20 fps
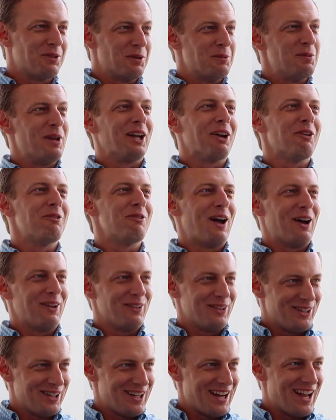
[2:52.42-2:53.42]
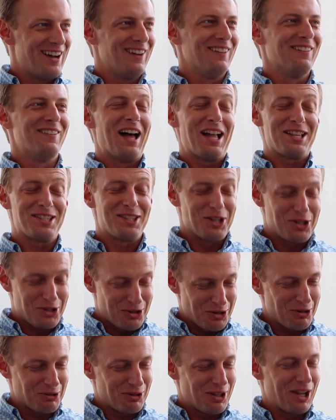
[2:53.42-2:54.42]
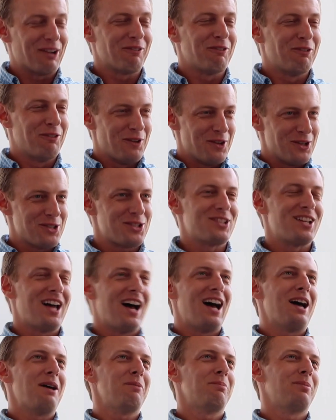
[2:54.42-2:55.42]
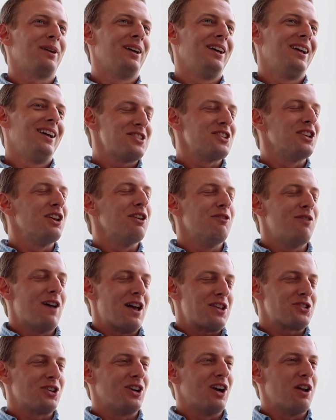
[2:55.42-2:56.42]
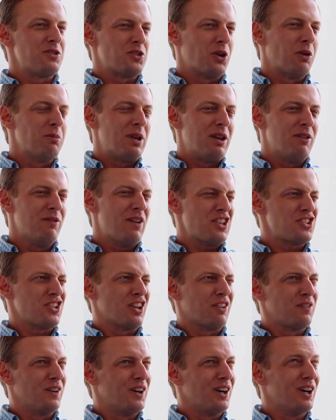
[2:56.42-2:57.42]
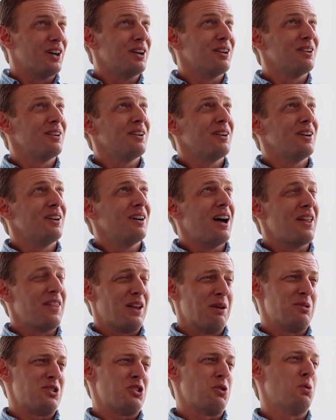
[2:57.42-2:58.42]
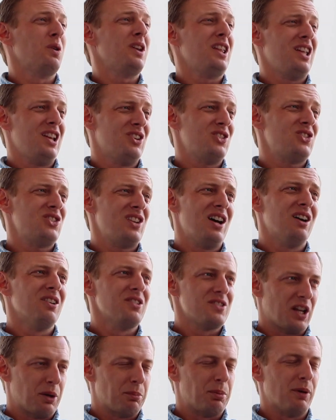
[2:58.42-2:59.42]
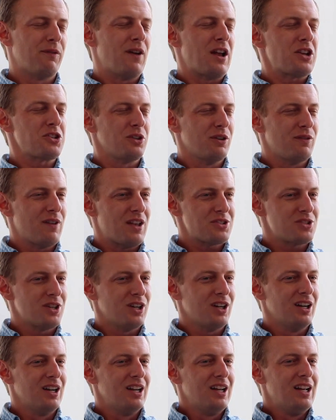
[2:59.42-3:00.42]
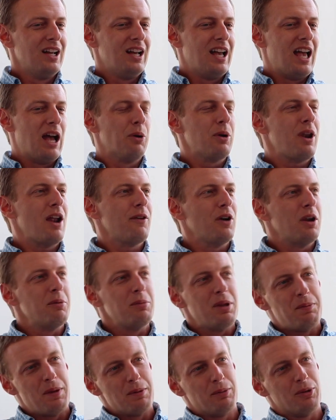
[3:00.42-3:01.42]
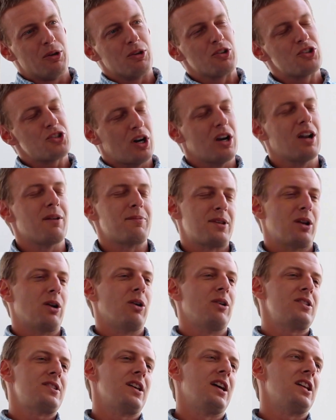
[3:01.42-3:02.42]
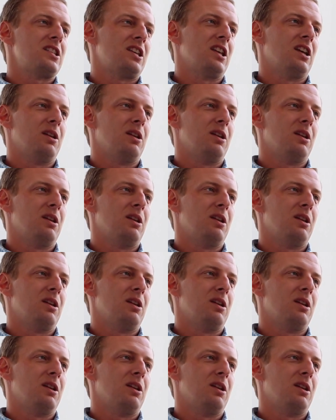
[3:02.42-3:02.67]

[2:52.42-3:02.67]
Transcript: for being a founder now. That's the truth, like full stop. As an investor, so I've been investing for, I think I'm at 20 years now as like a professional investor. And whenever I meet people doing startups, I always say it's